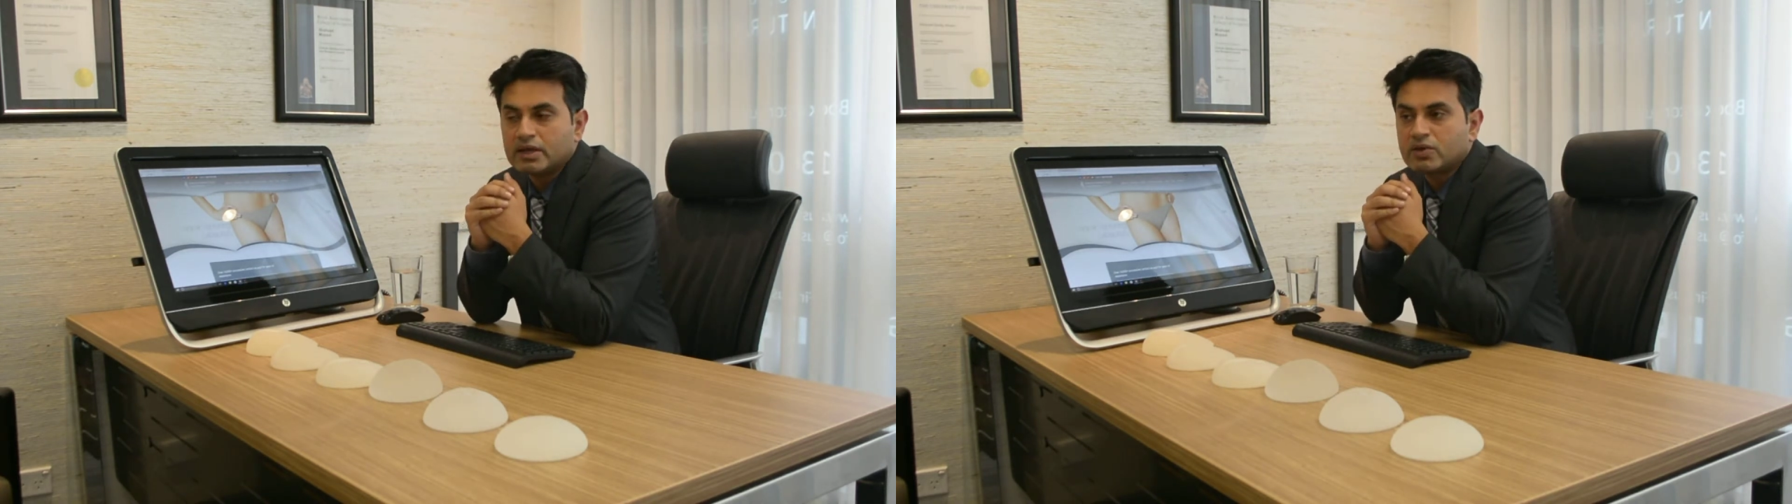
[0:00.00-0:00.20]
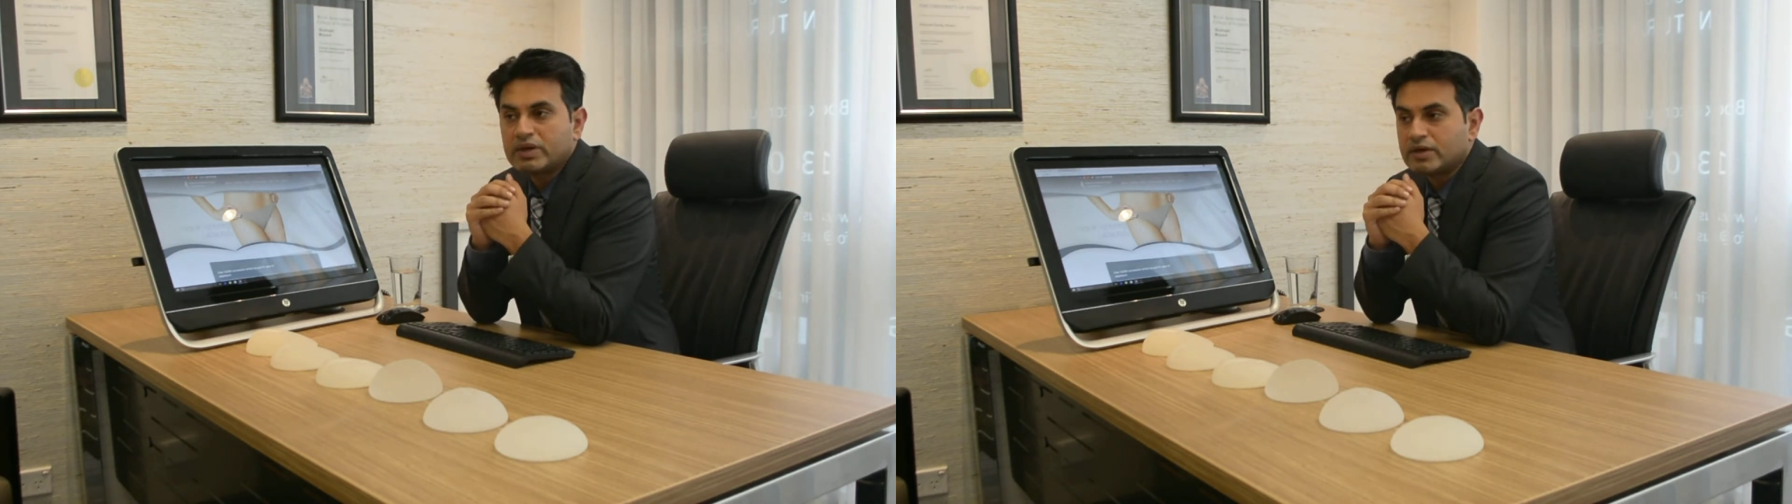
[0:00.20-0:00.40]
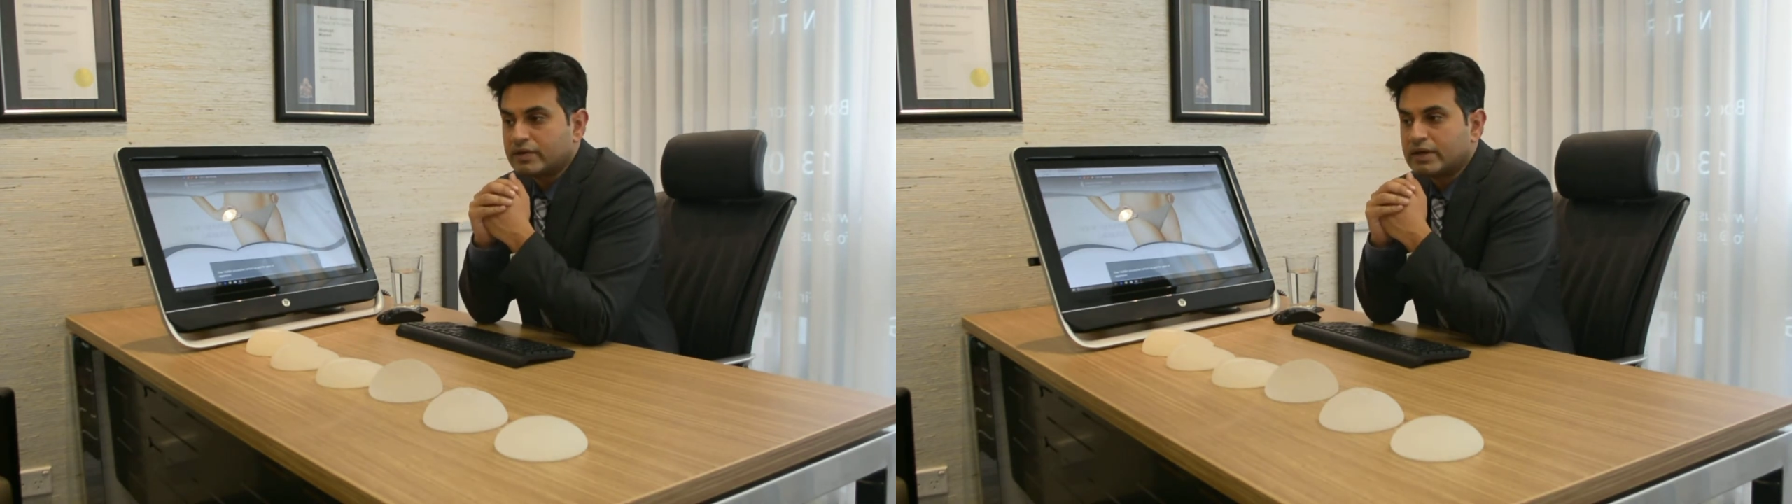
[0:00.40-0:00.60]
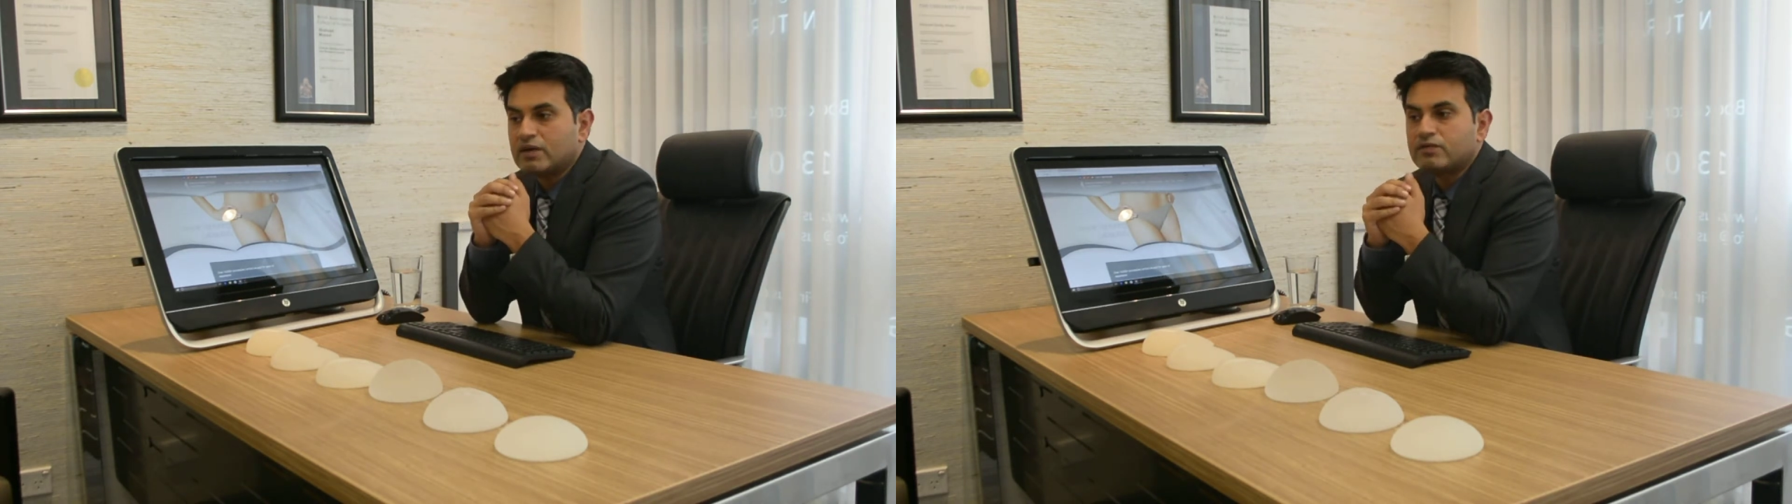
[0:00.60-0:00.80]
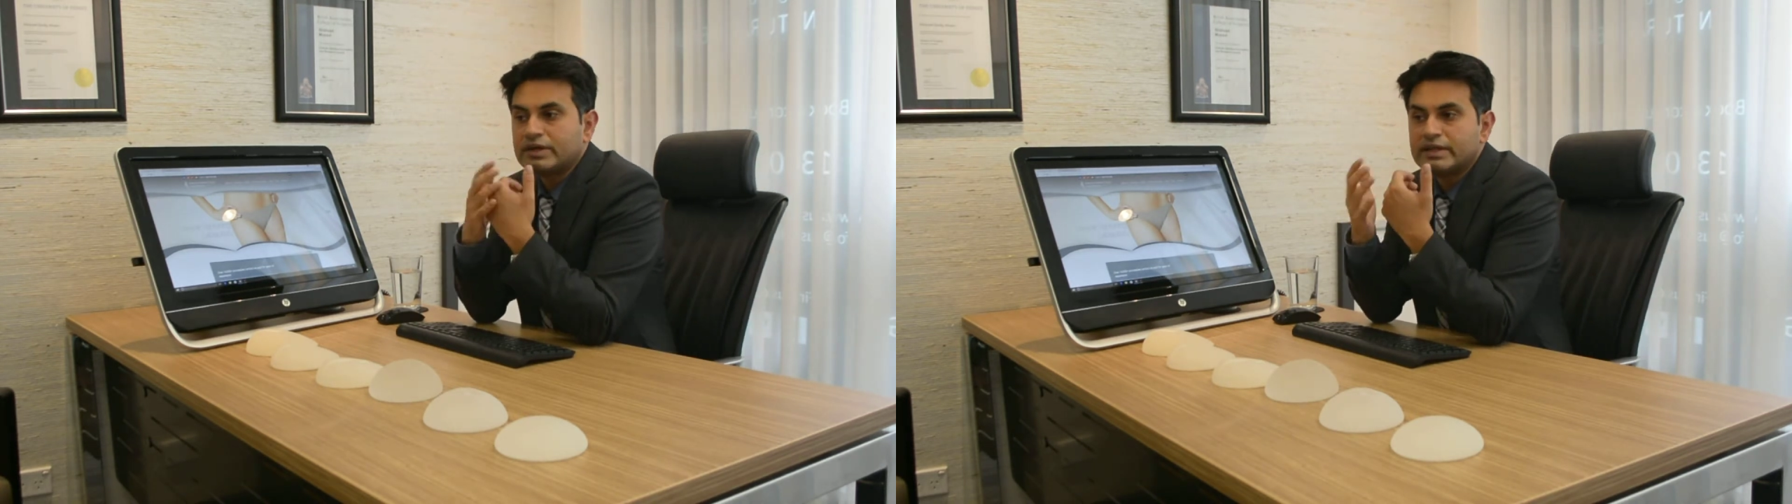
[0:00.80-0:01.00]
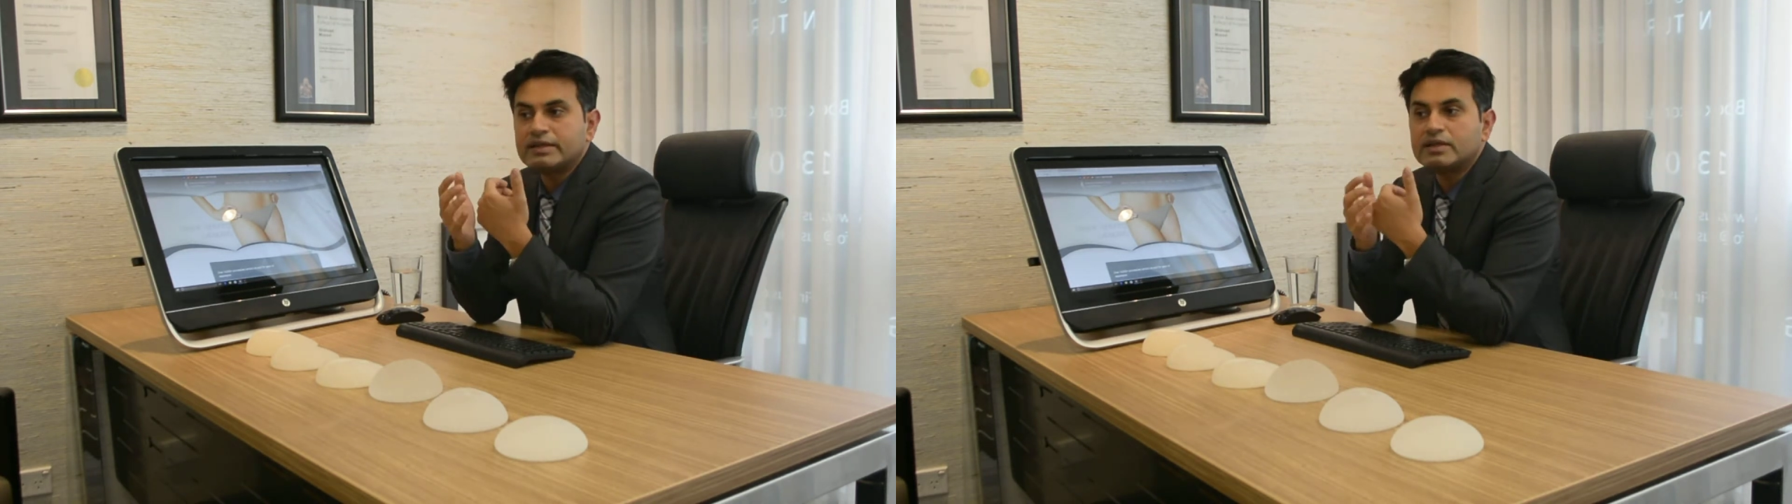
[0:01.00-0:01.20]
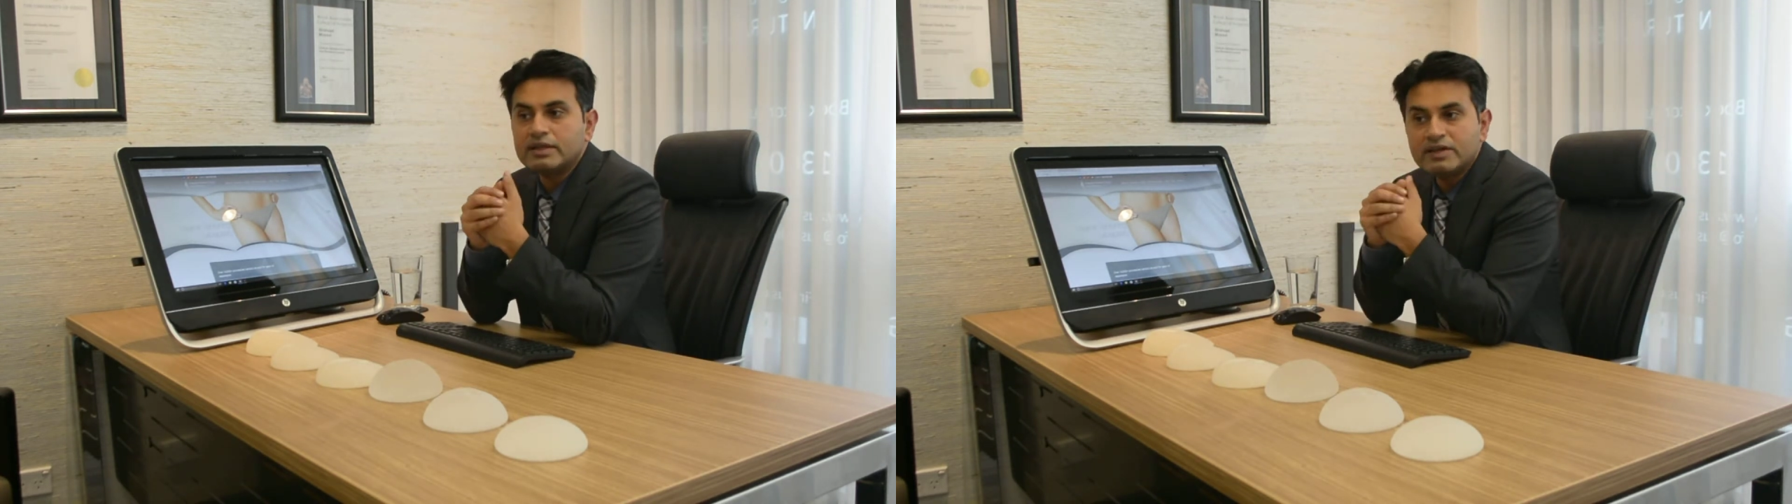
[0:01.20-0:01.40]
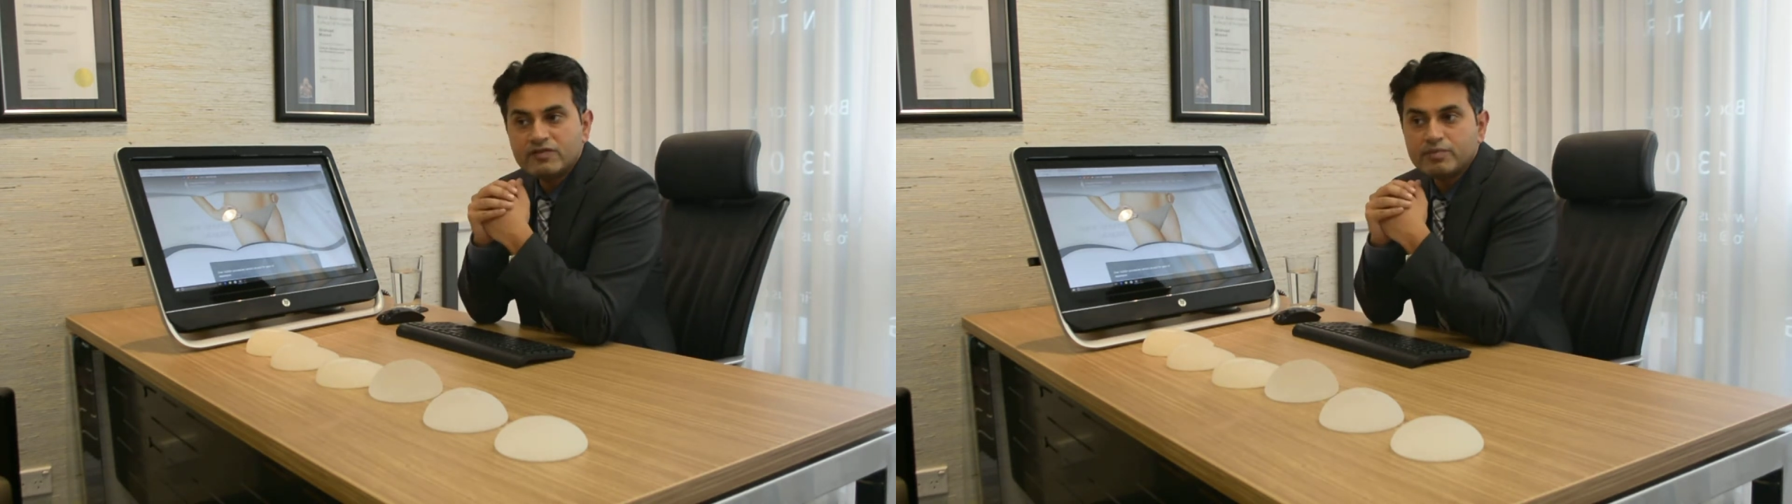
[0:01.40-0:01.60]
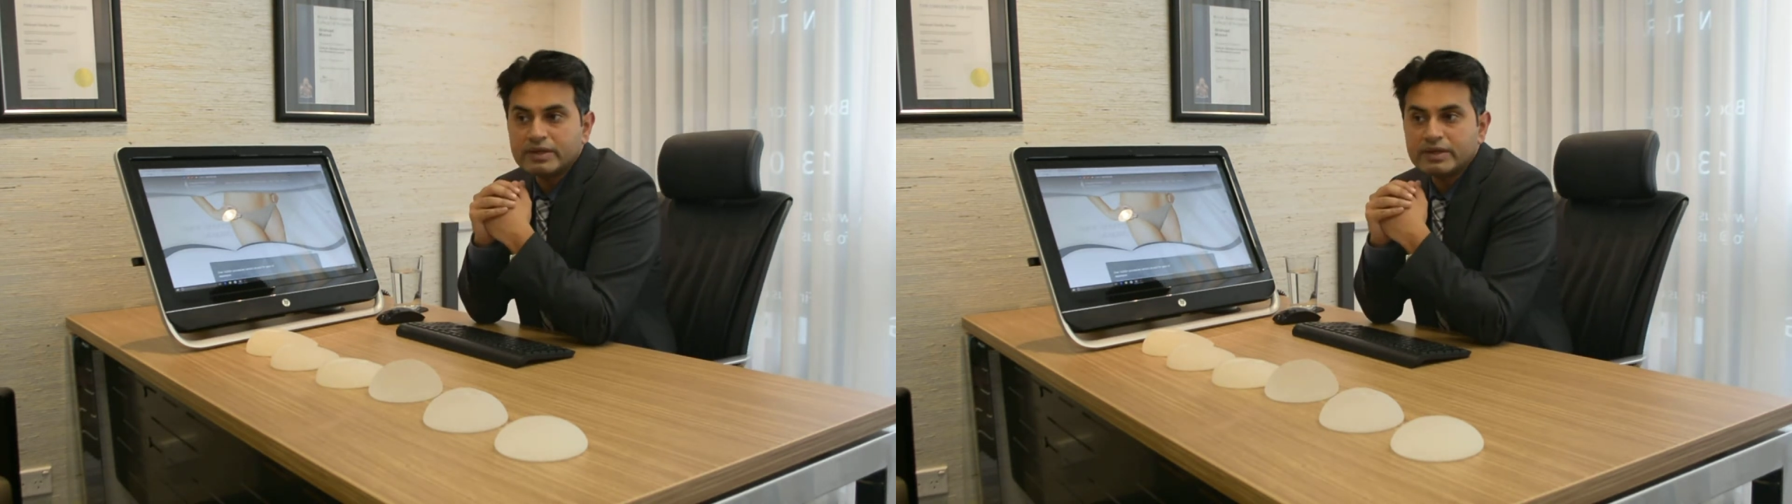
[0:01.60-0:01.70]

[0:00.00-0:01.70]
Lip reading: quicker recovery than the lift.